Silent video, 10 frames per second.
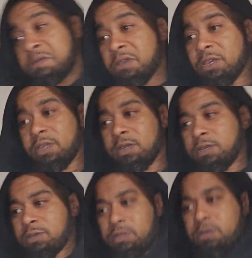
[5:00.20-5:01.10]
And
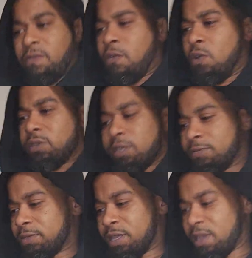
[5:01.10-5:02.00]
of course, I
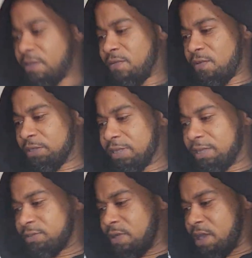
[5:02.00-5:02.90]
don't take her for a
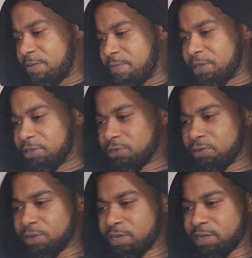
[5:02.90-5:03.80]
test ride and make
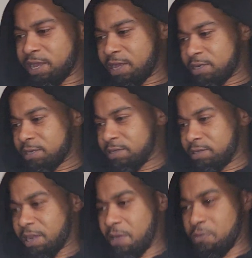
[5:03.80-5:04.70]
sure that
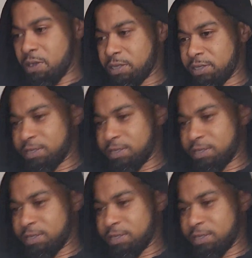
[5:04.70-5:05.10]
was